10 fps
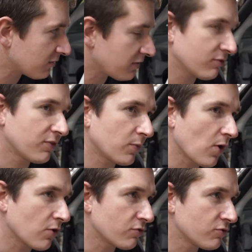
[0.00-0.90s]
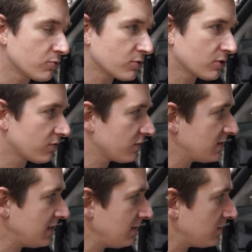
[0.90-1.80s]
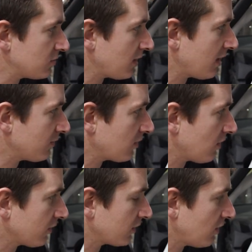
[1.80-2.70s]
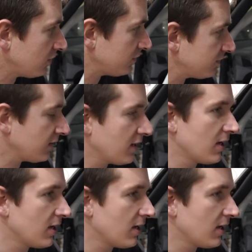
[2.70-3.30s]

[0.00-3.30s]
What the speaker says: because I don't think we've got enough room to go for a deep dish like we've got on the Golf.